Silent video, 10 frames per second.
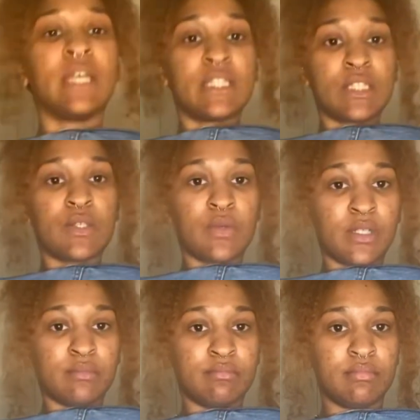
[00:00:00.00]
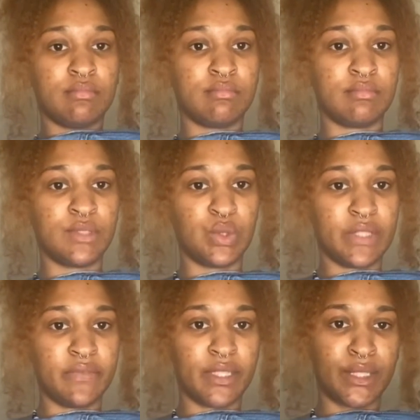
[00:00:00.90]
It's a squirt. You
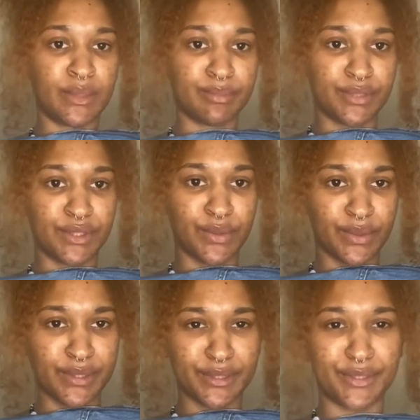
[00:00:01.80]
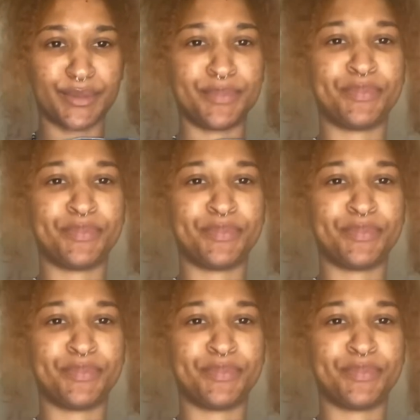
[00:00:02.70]
lift it up, shorts.